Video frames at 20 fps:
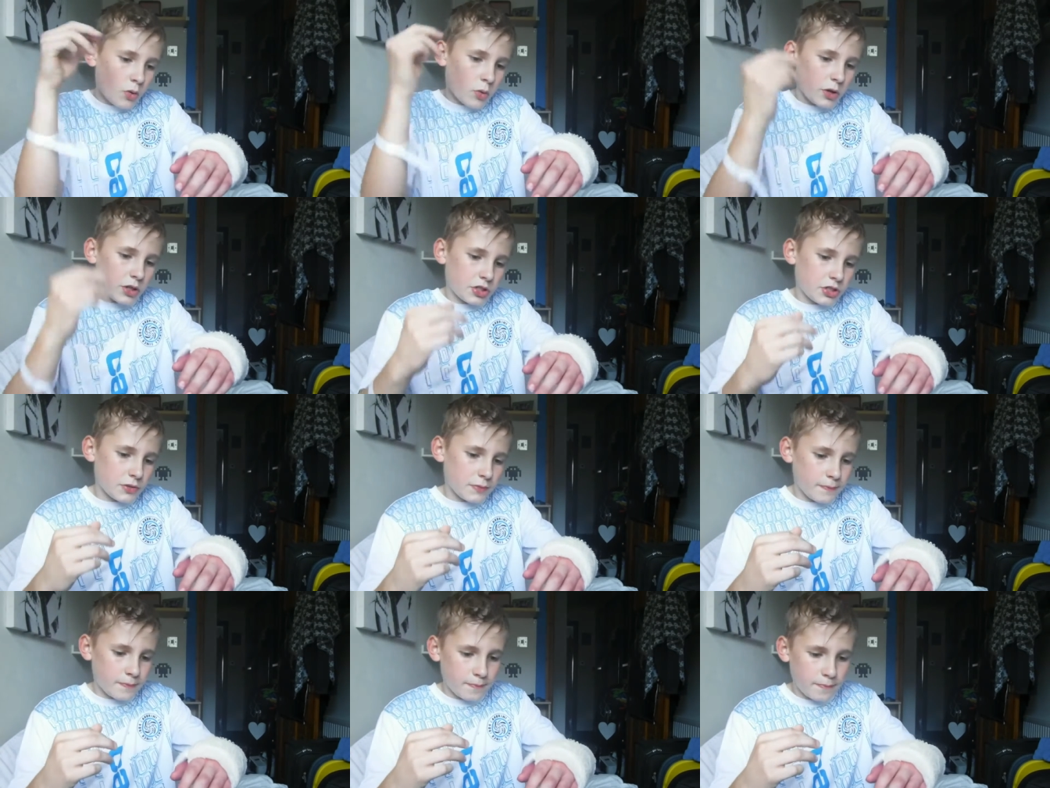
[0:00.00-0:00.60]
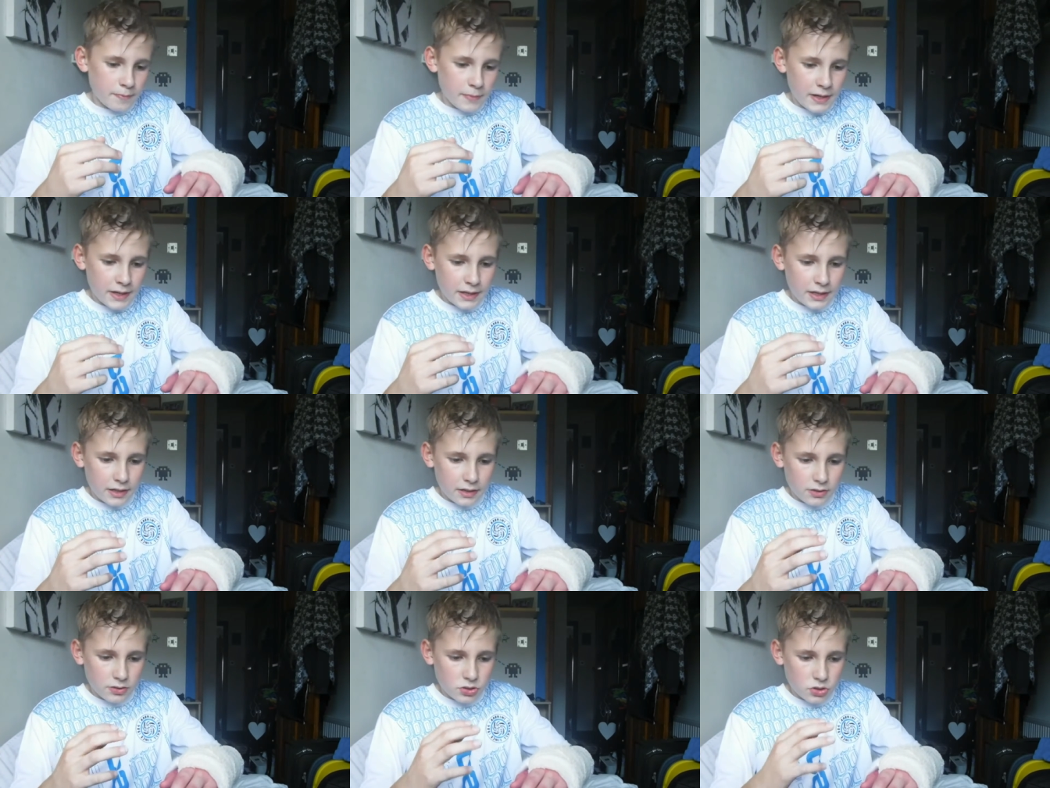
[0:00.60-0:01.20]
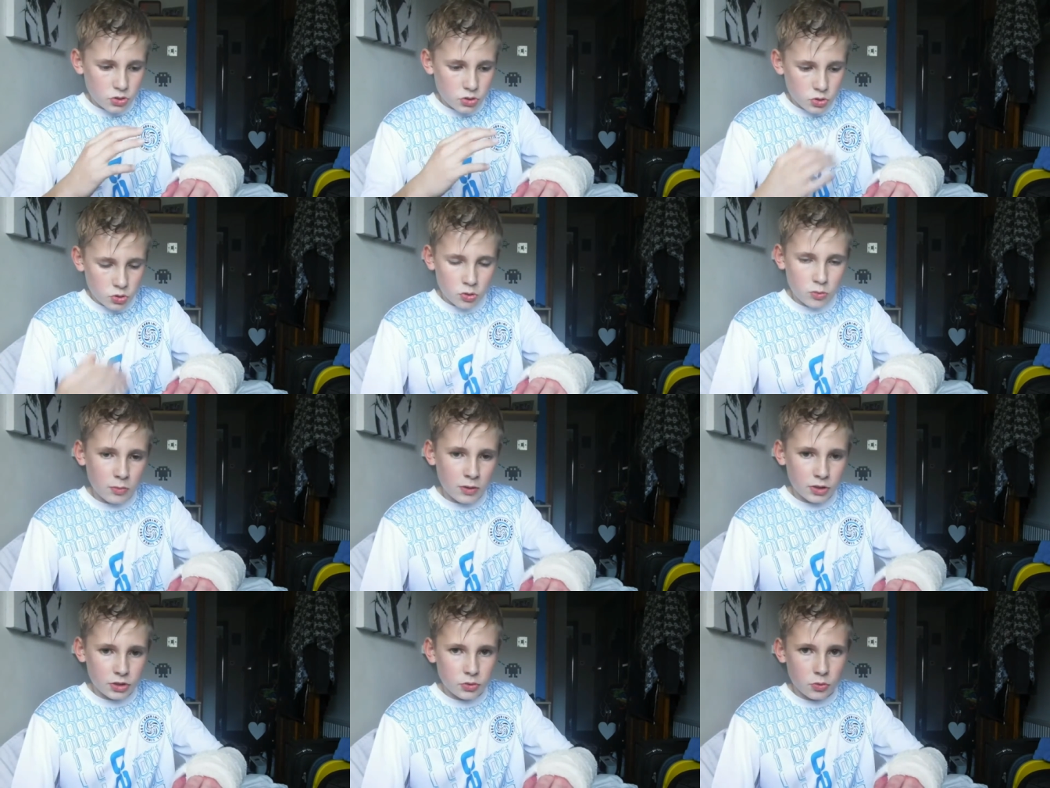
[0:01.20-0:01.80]
which made it
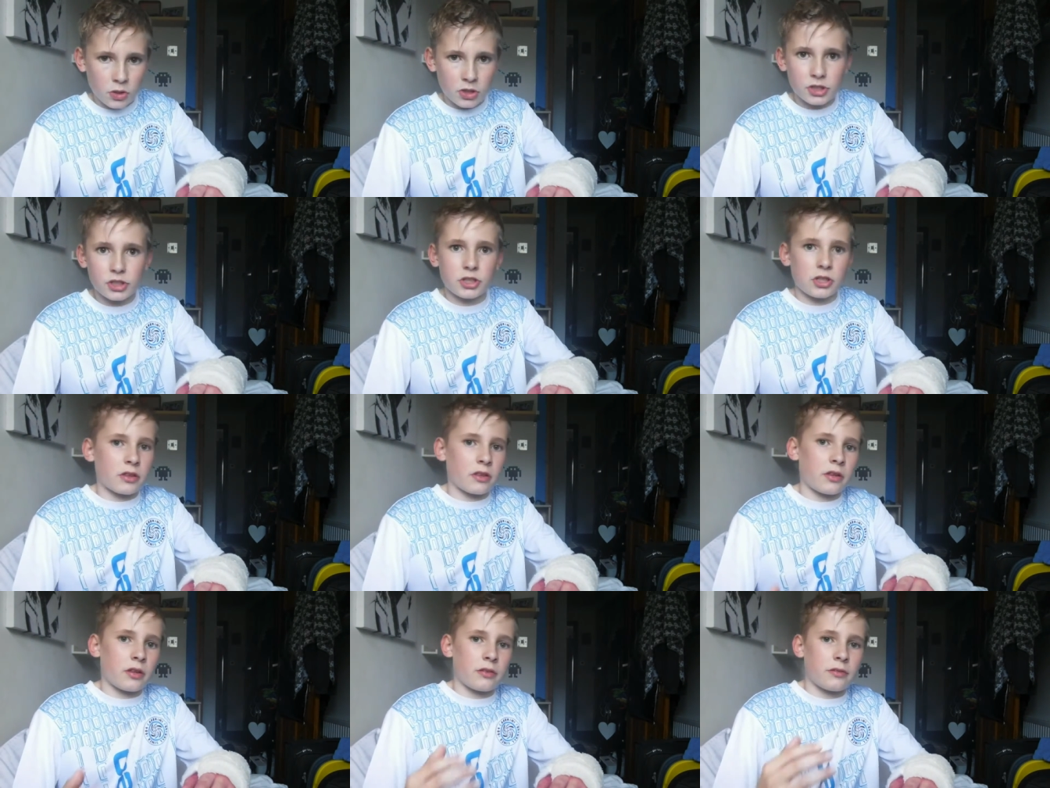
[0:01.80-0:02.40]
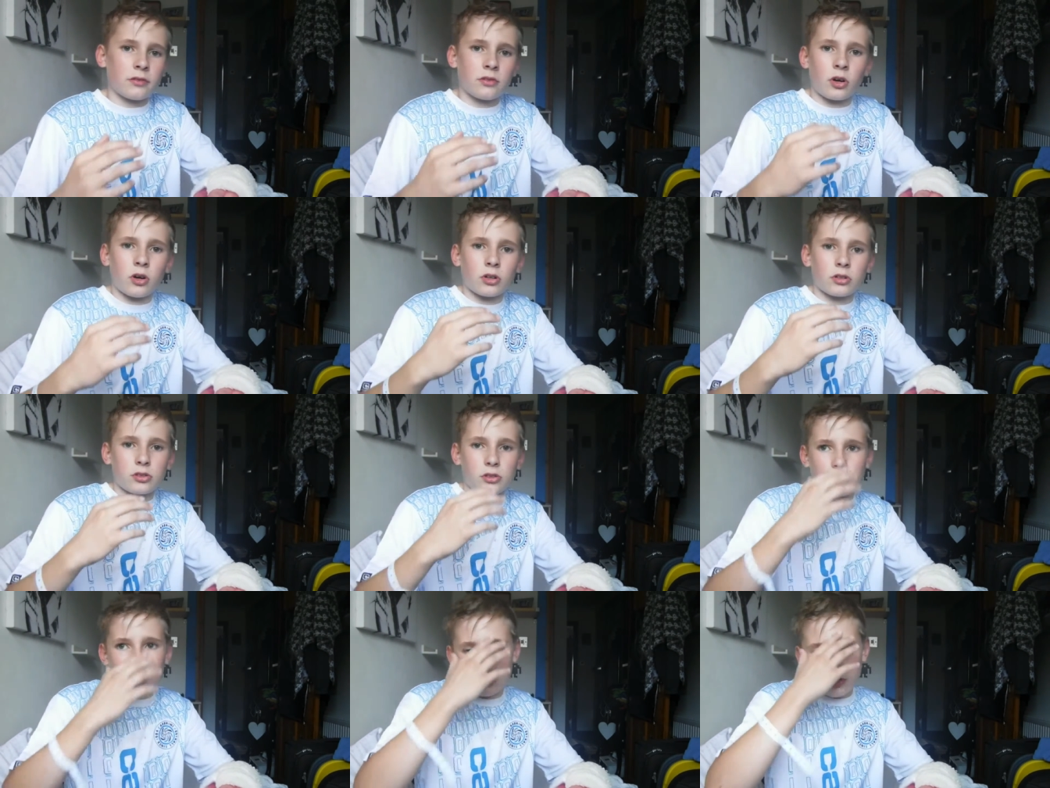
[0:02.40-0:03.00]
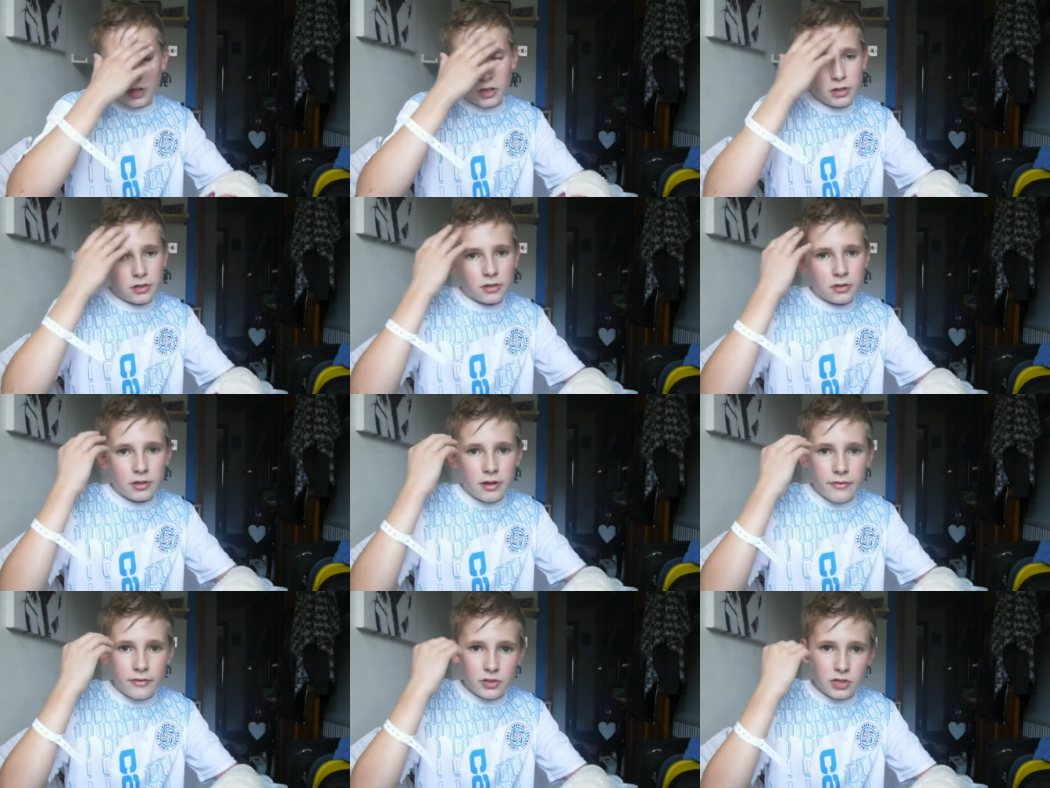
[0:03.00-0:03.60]
so much worse, and the doctors had
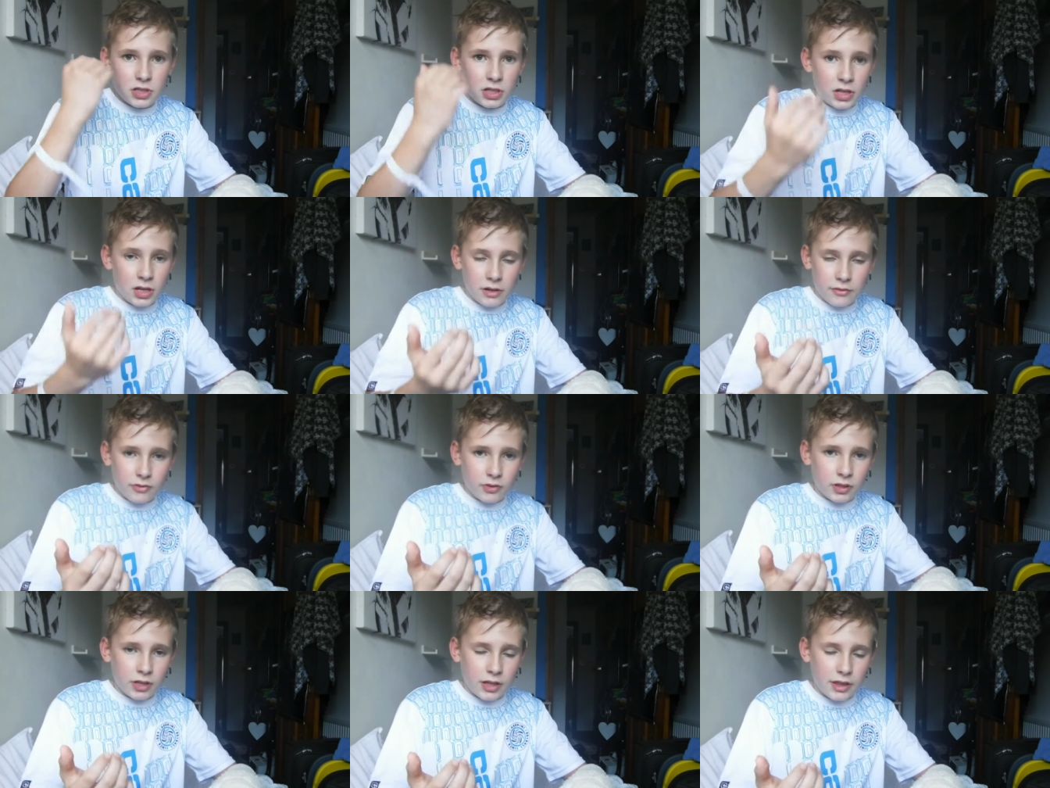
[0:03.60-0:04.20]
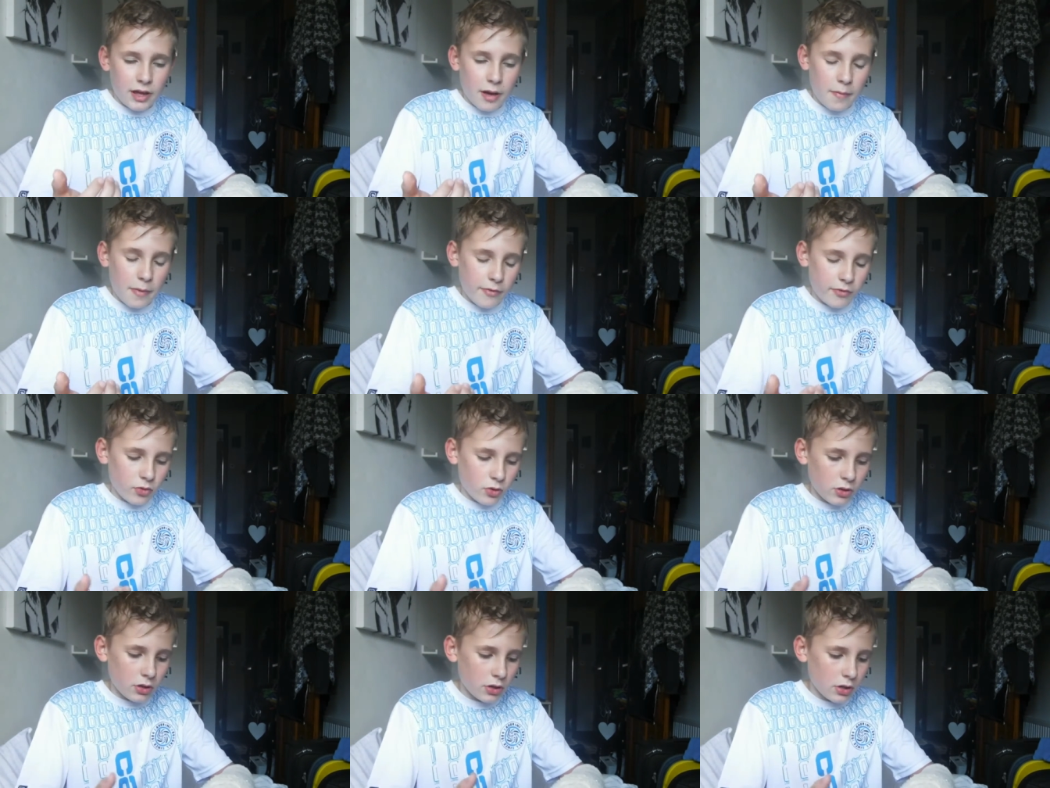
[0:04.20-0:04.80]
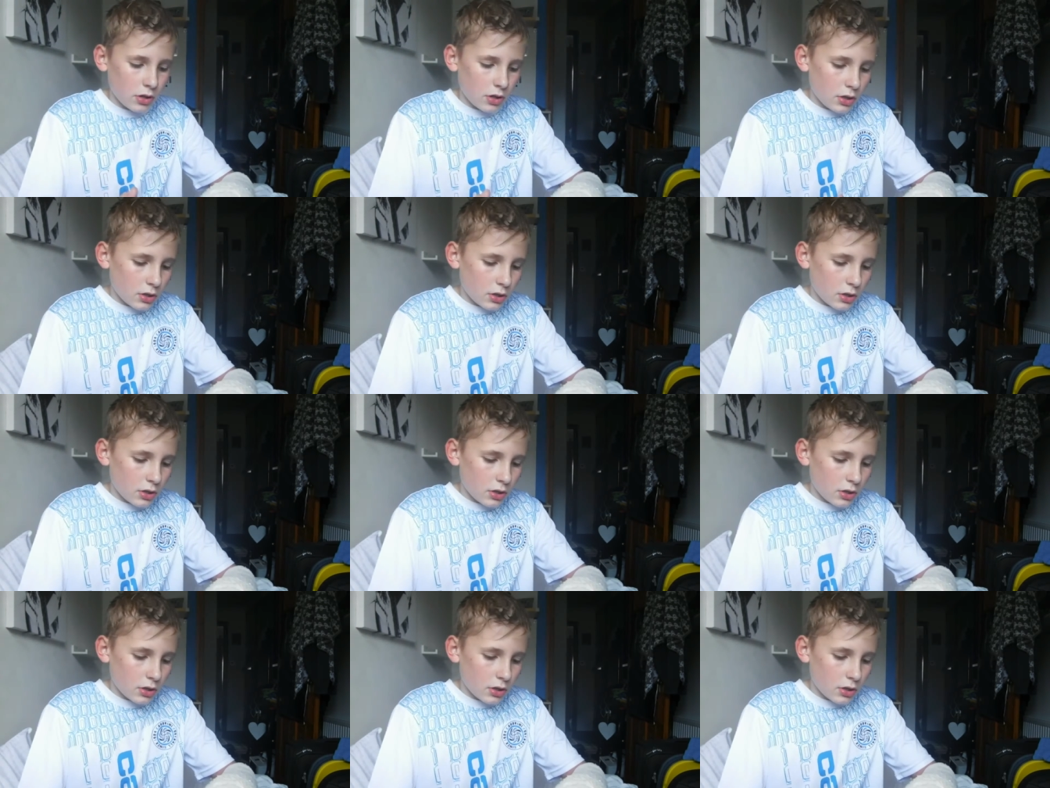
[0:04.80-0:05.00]
never seen anything like that before.